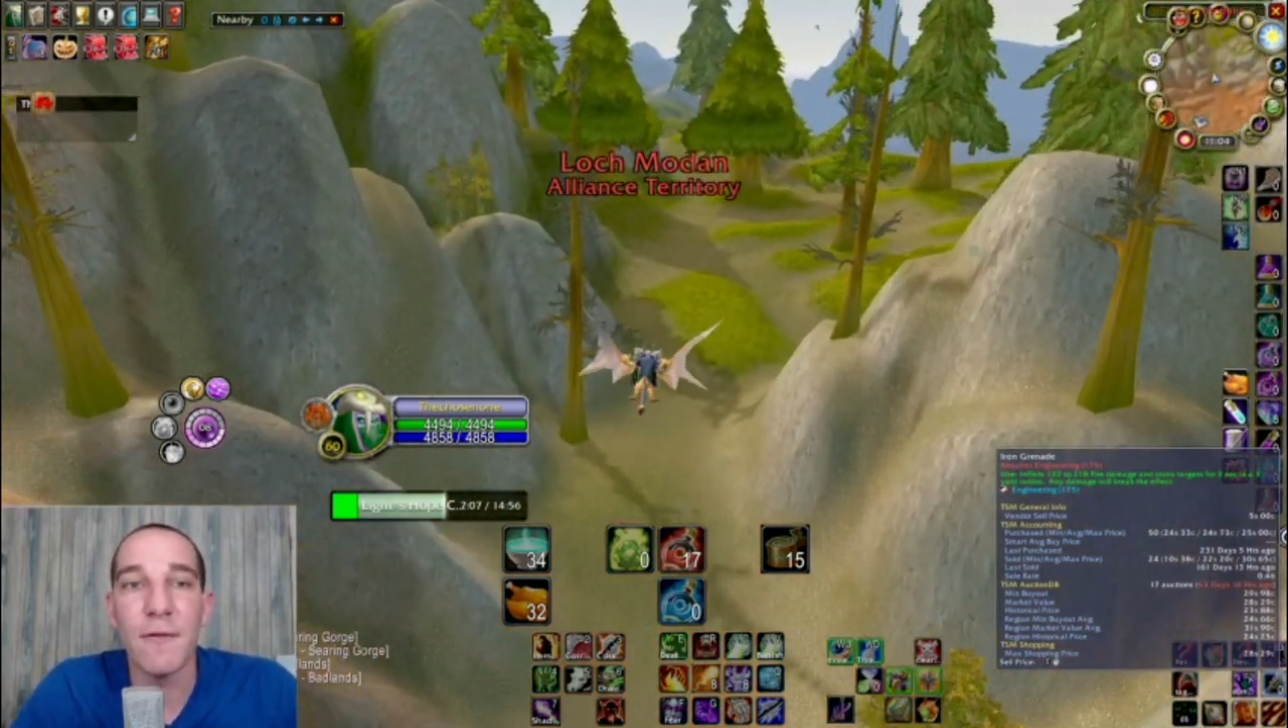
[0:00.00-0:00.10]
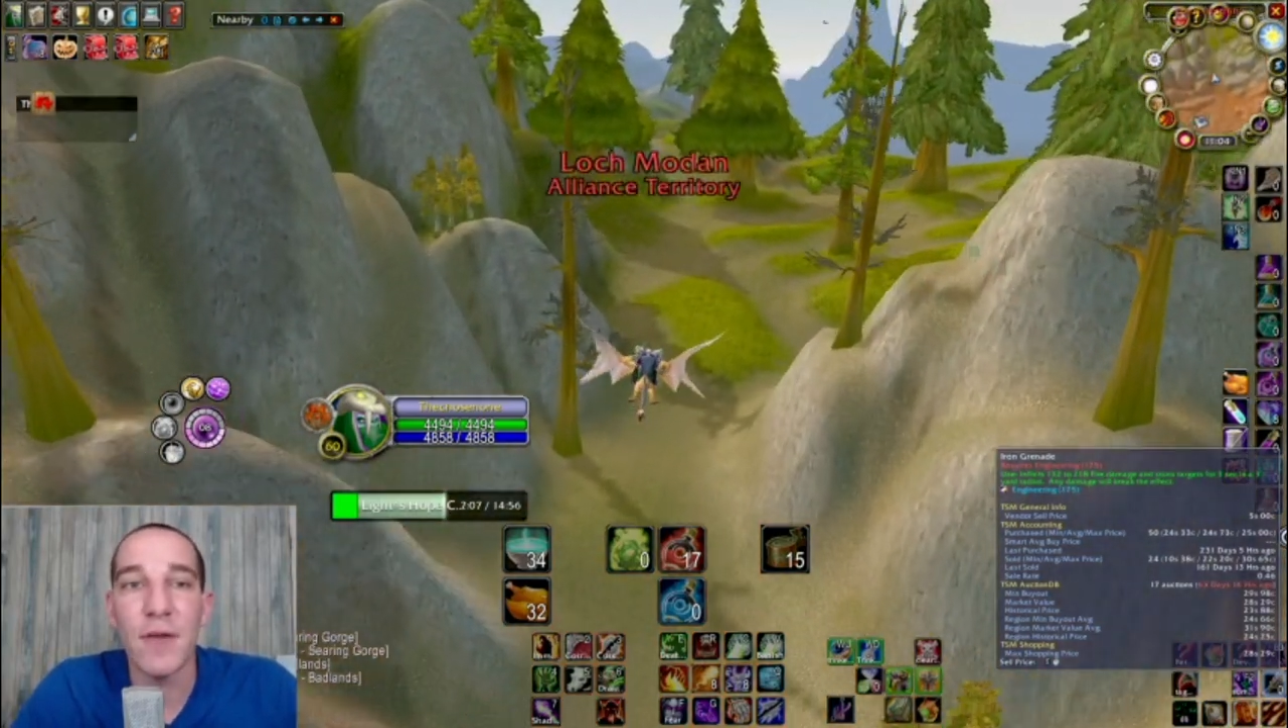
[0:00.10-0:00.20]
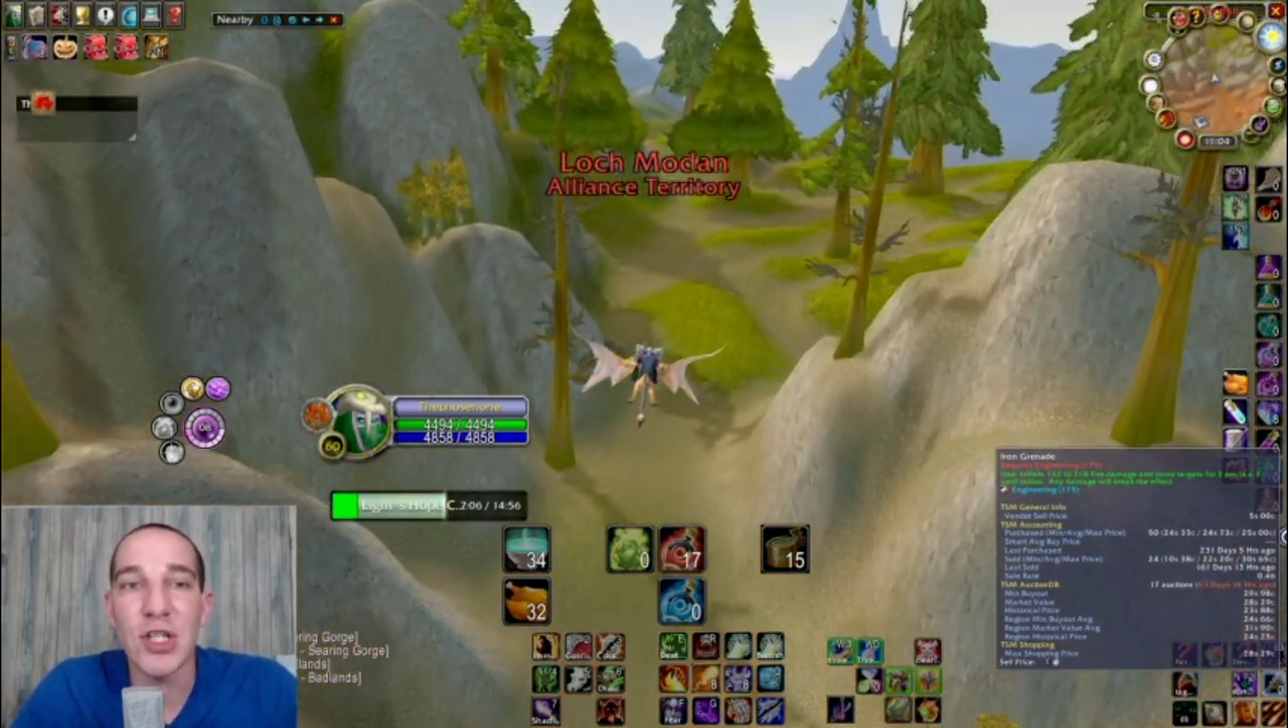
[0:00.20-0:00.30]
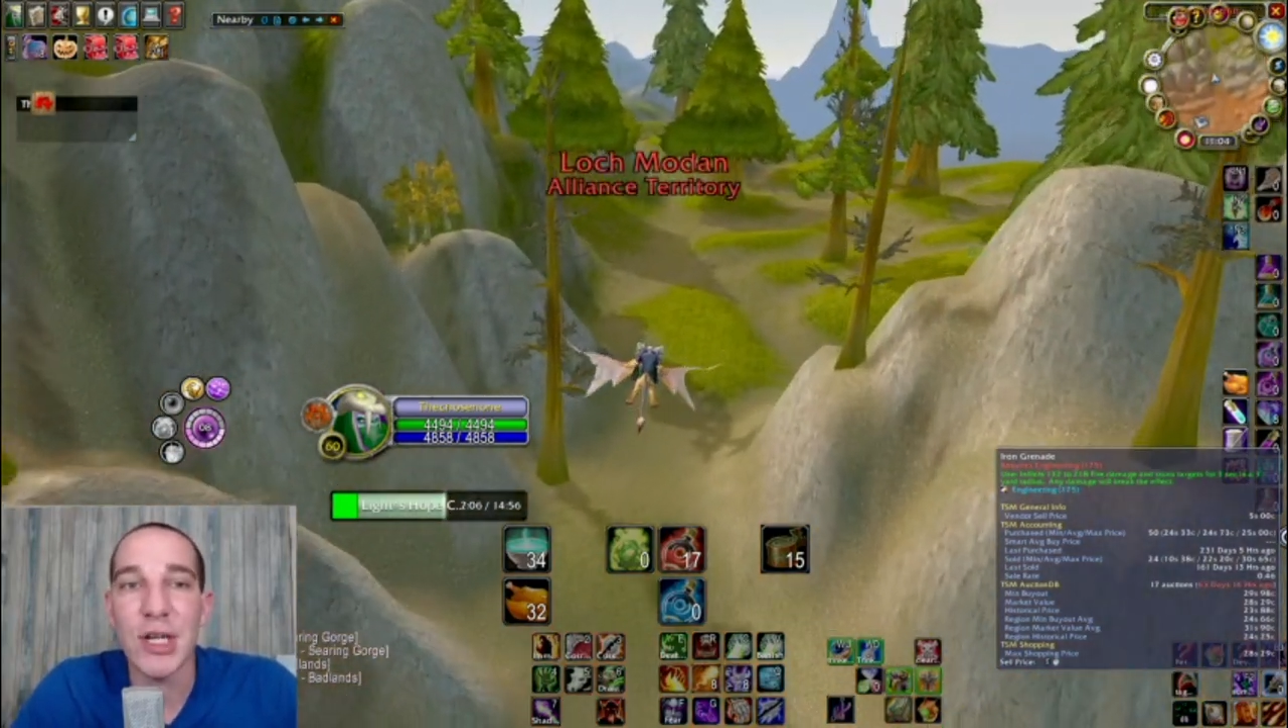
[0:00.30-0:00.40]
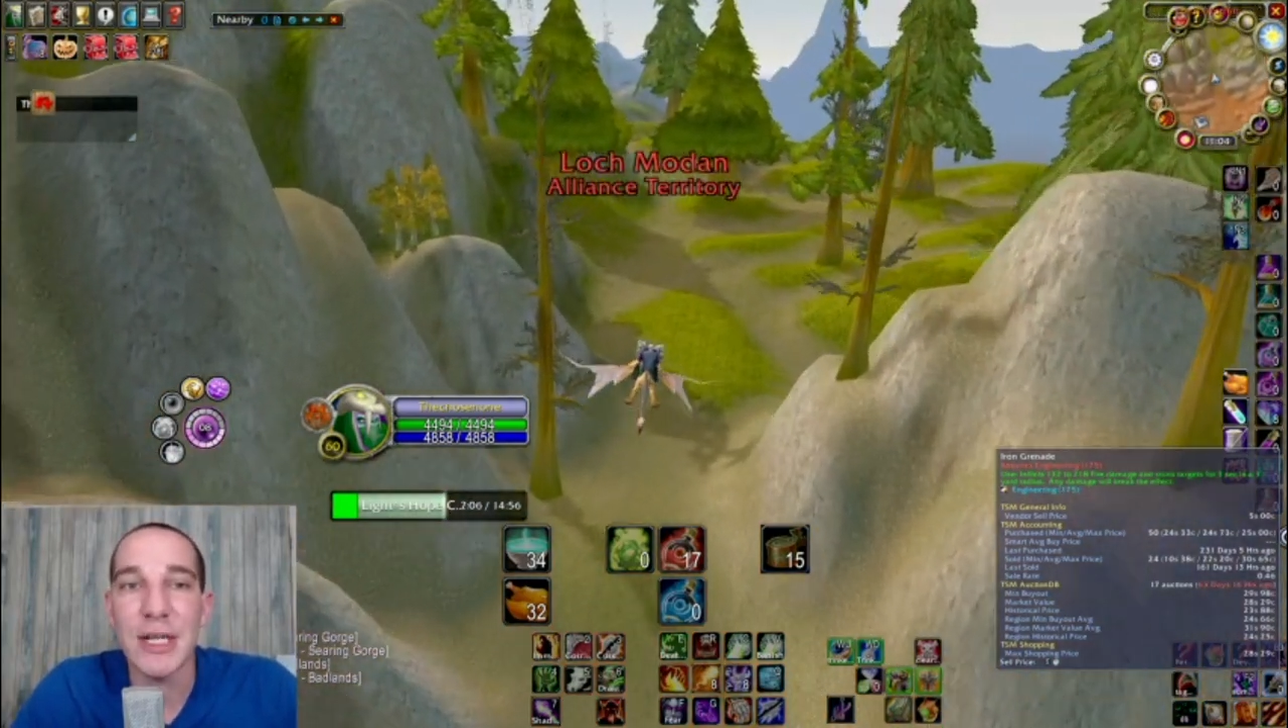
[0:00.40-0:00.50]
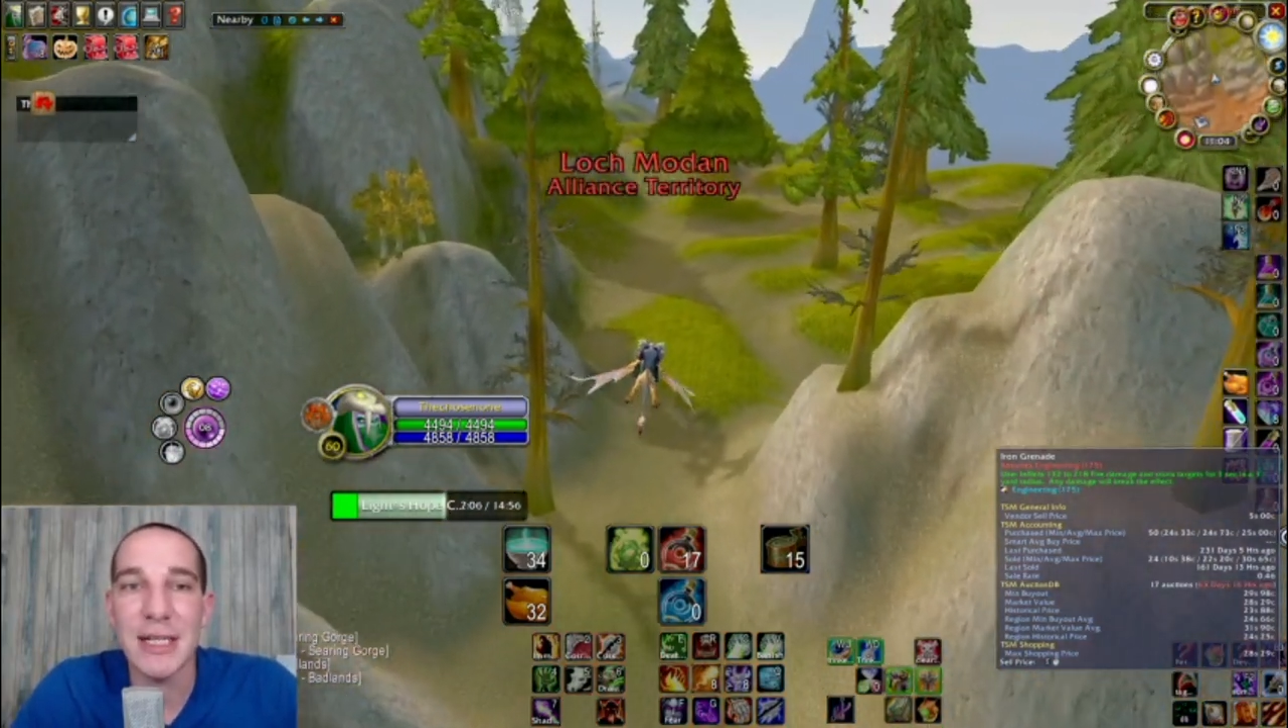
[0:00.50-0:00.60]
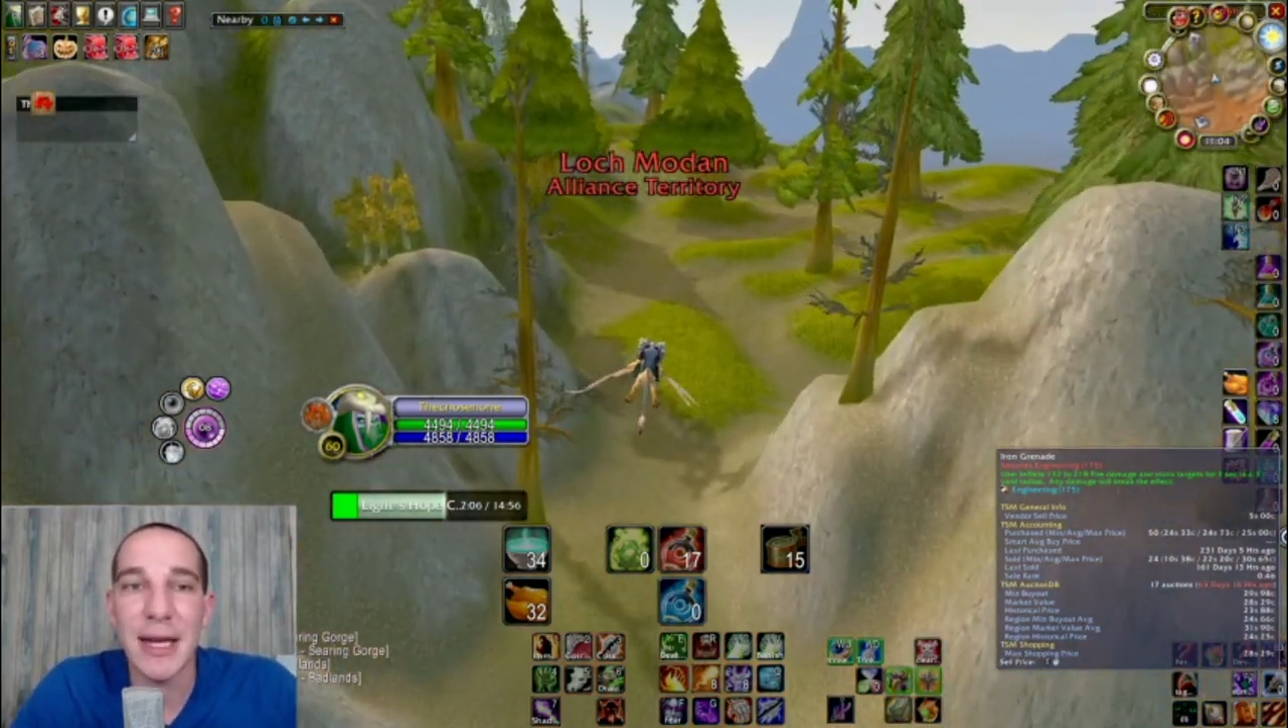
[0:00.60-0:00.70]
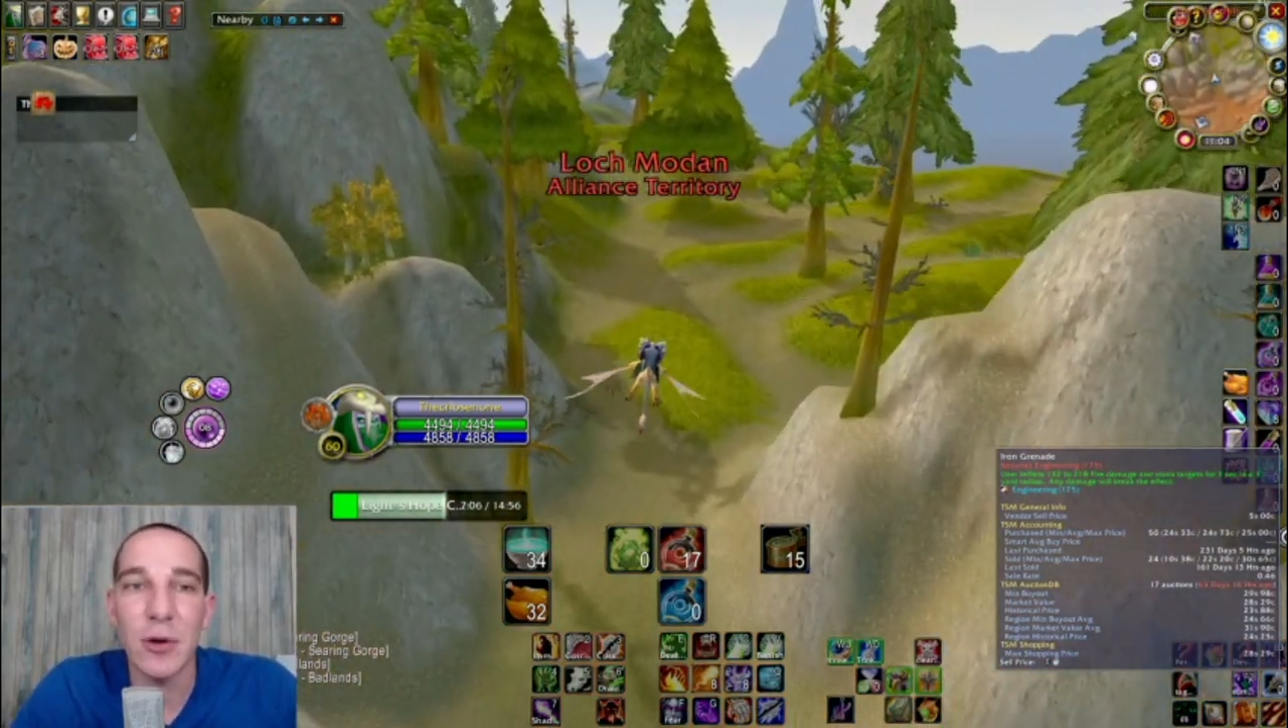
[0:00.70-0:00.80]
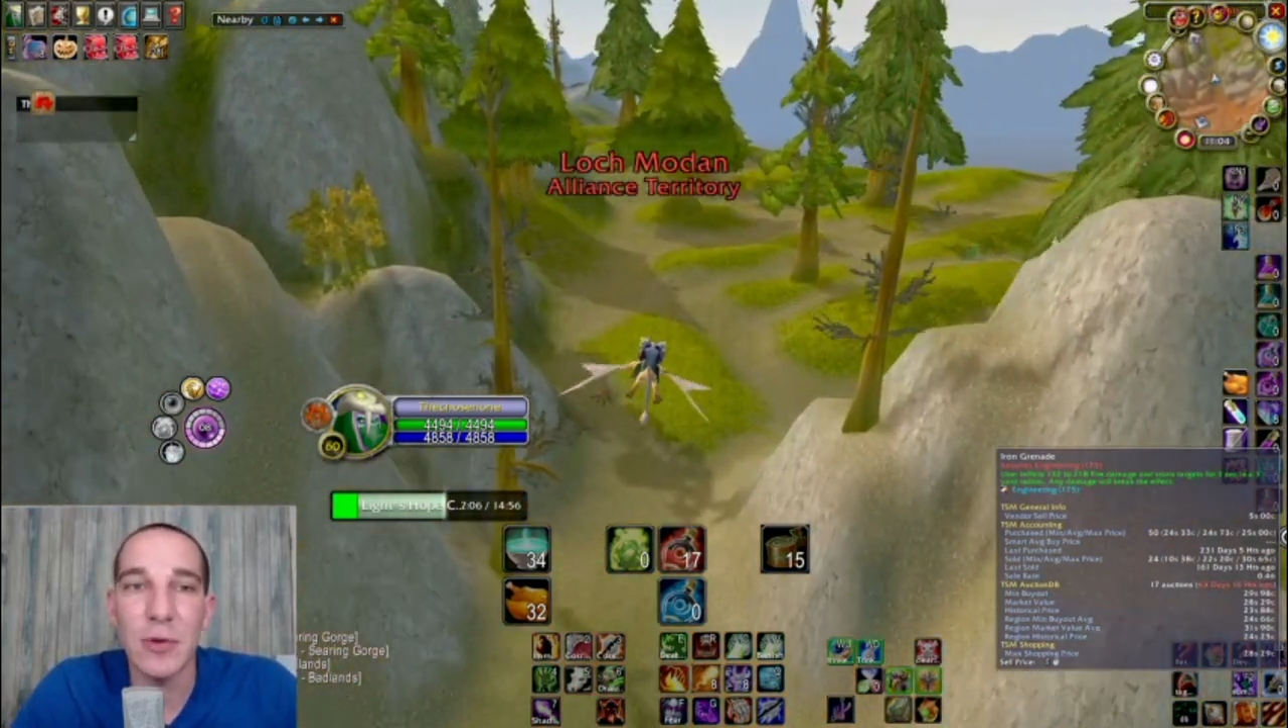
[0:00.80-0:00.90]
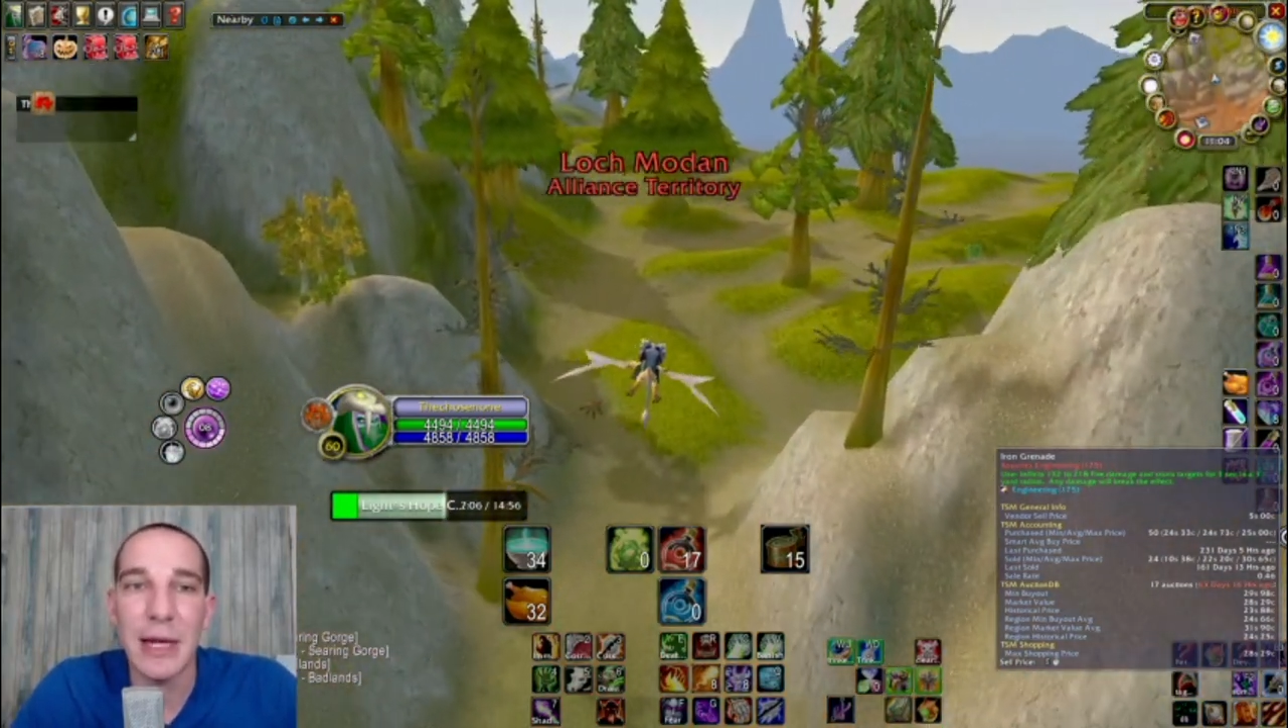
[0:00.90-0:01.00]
fishing skill